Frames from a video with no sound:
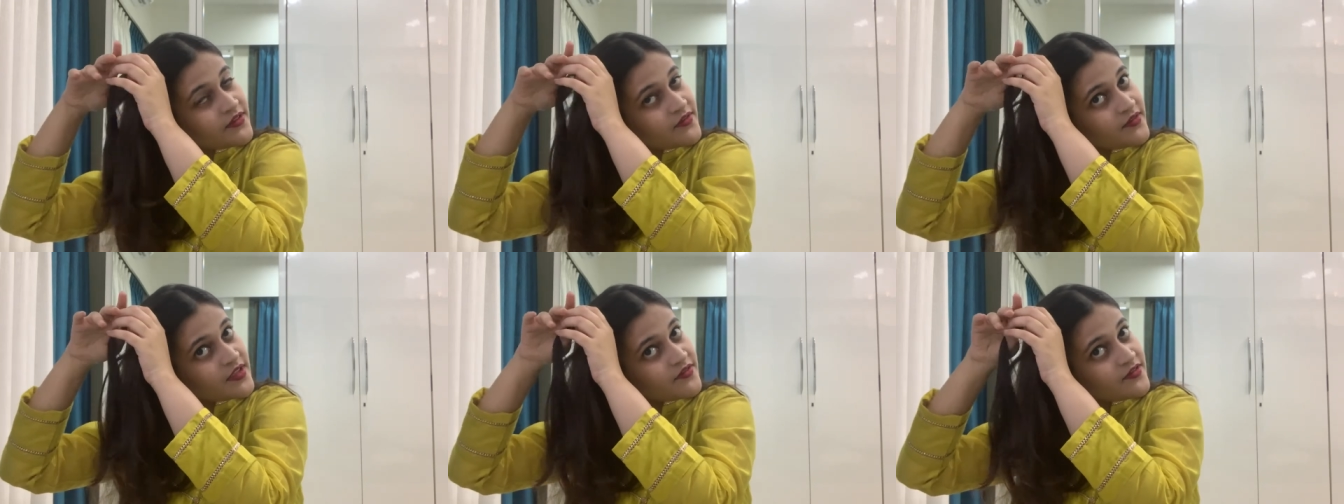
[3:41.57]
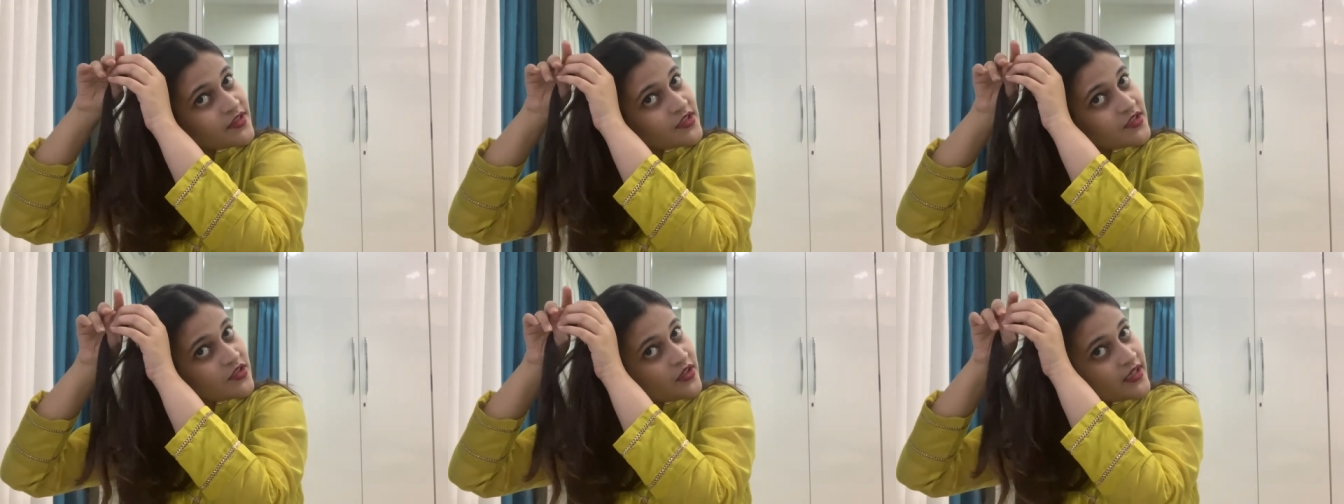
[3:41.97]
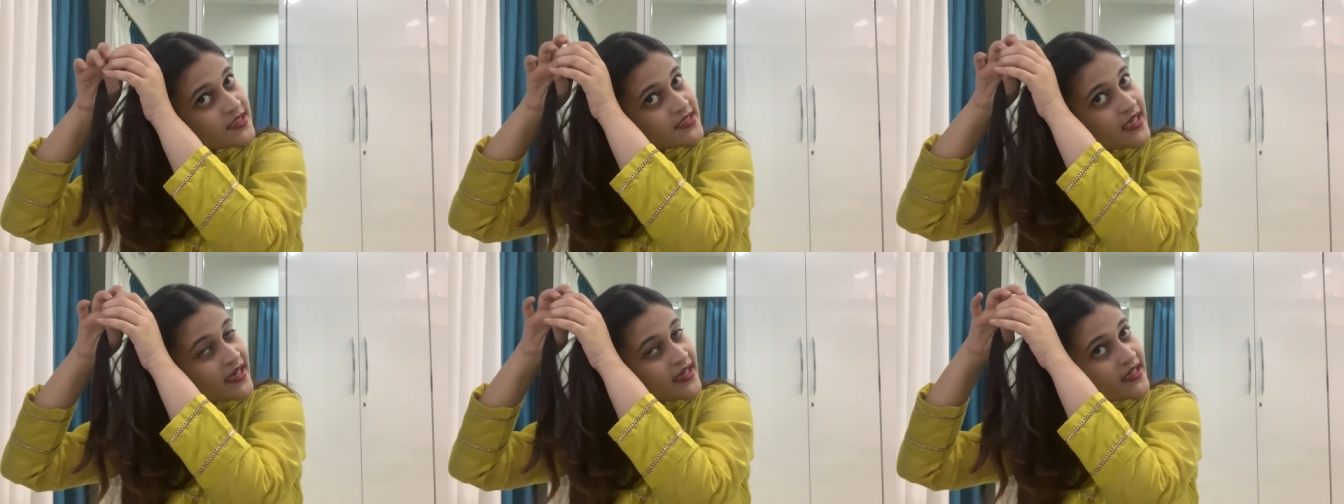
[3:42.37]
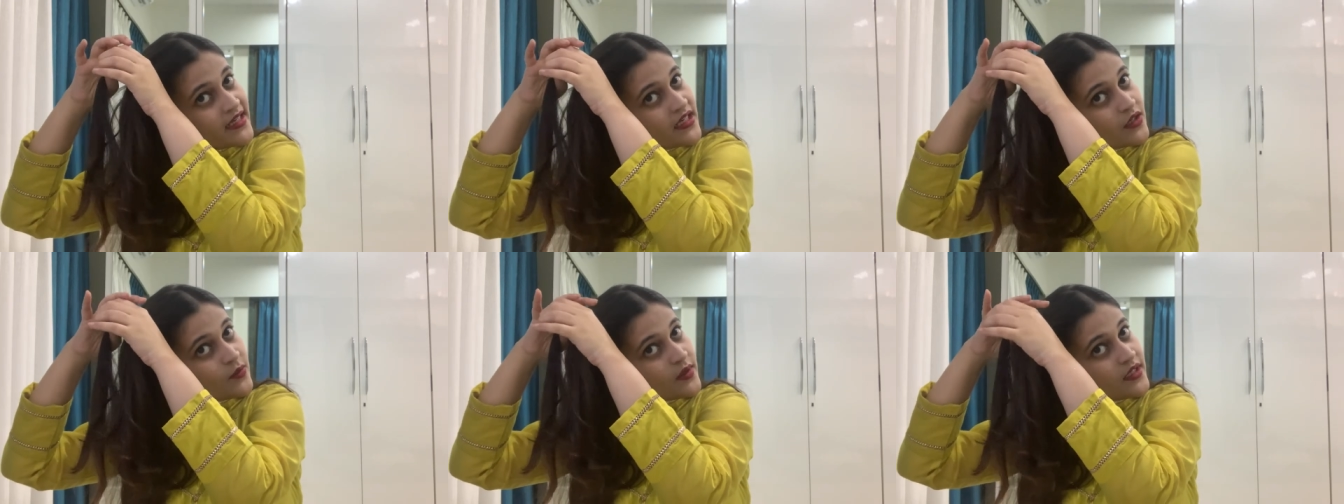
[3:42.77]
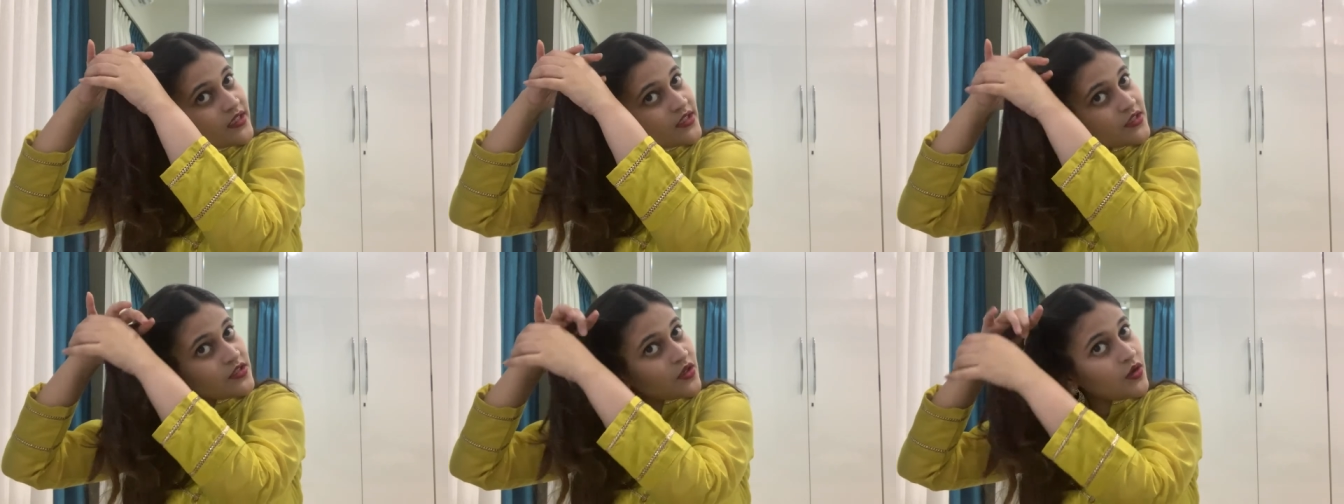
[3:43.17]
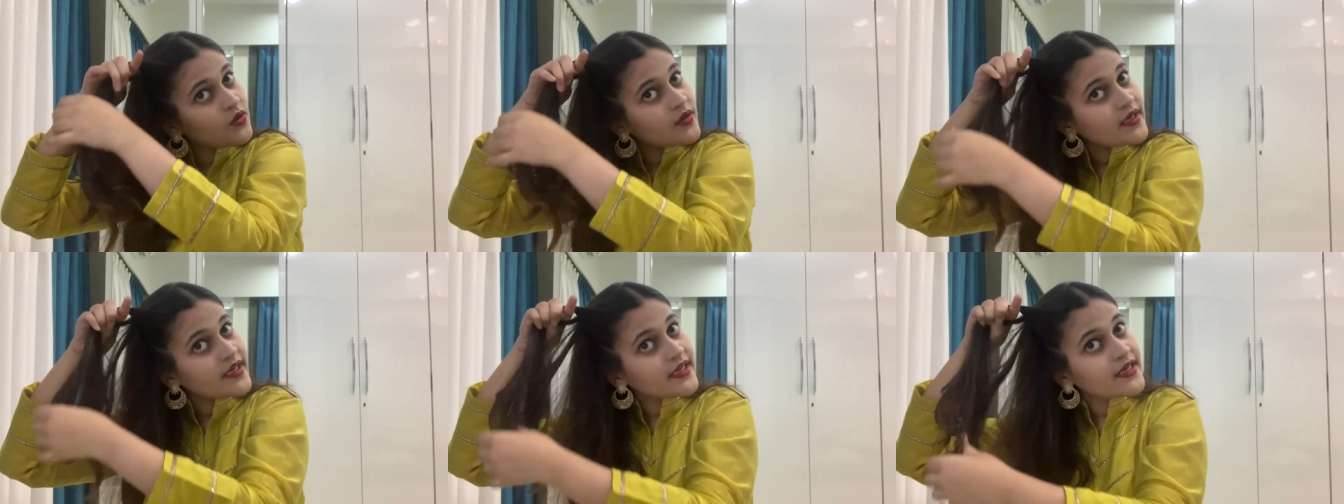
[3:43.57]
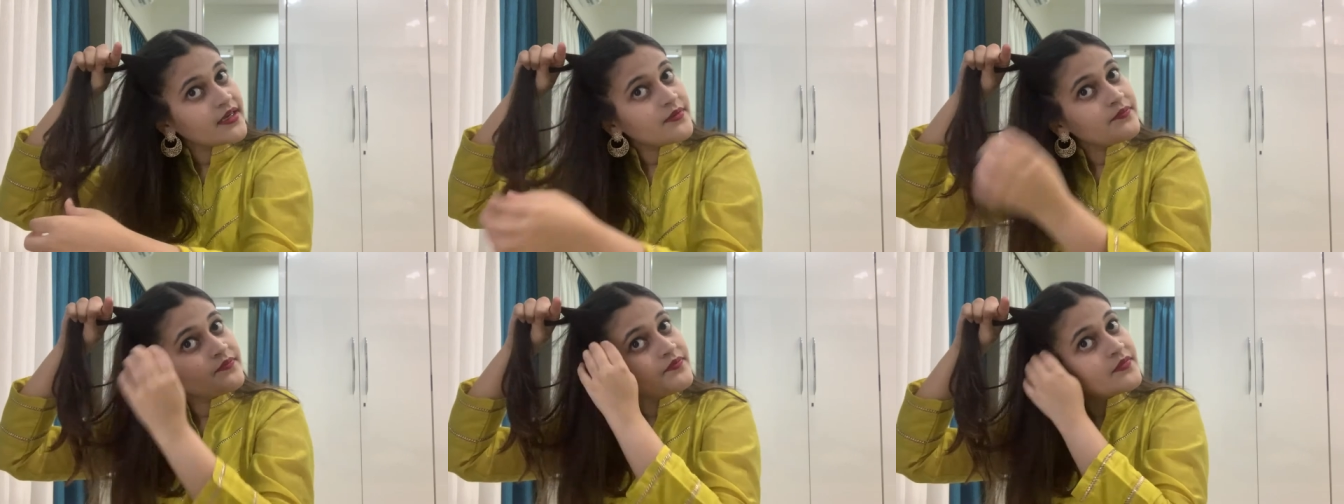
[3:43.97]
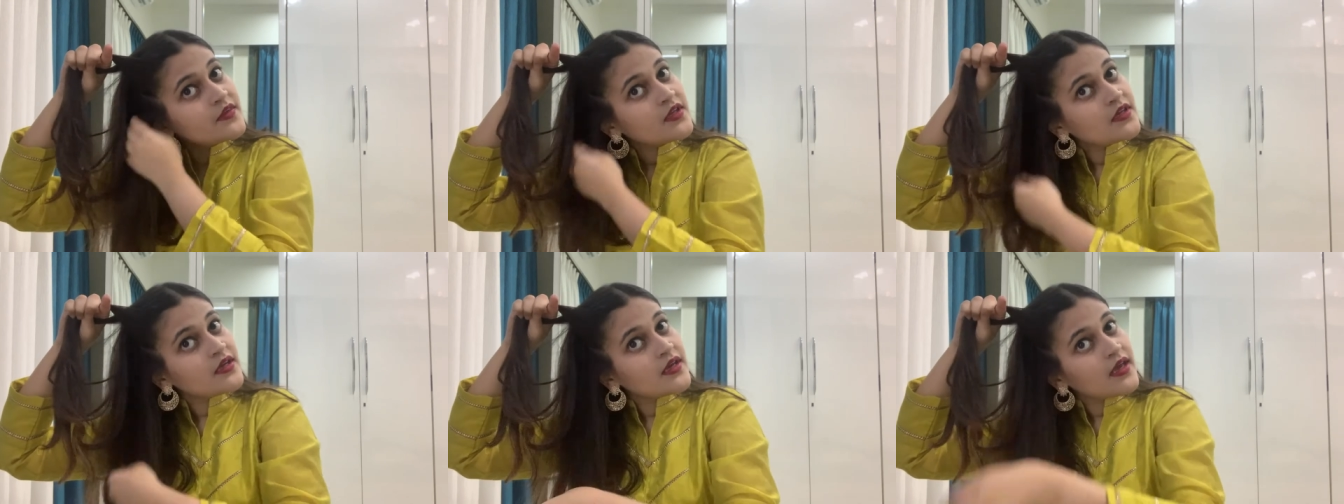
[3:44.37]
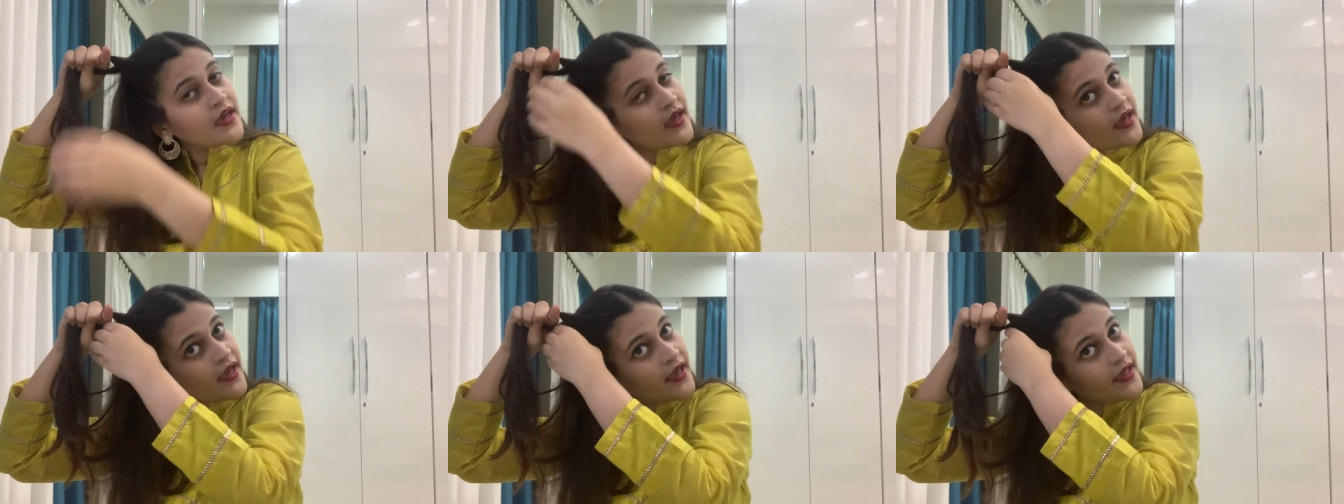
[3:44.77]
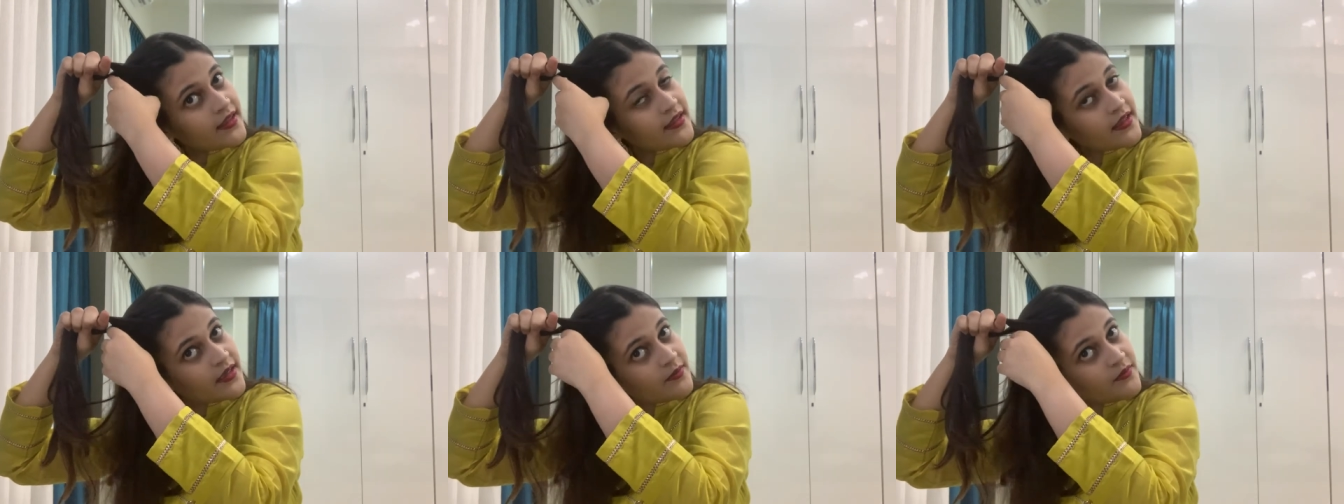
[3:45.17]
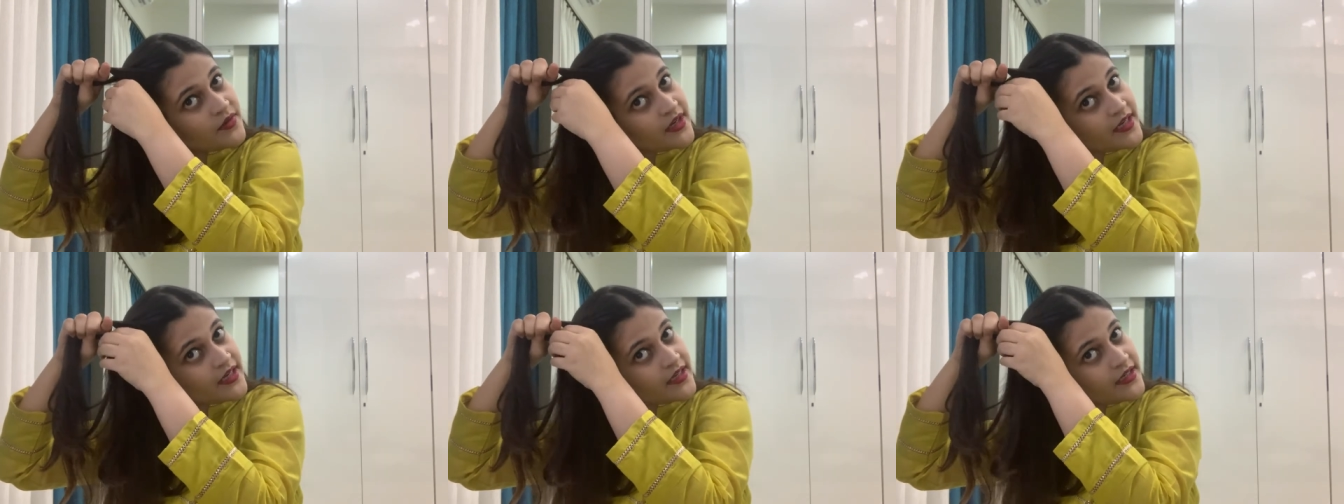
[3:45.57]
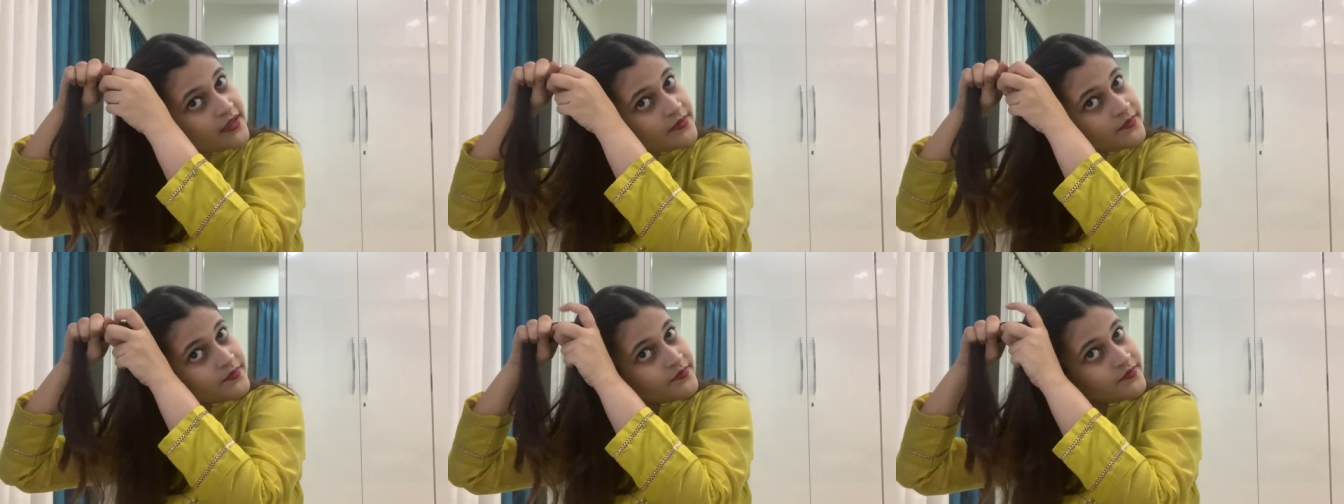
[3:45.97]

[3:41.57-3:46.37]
Even if it is not exactly equal, it is okay, and then braid it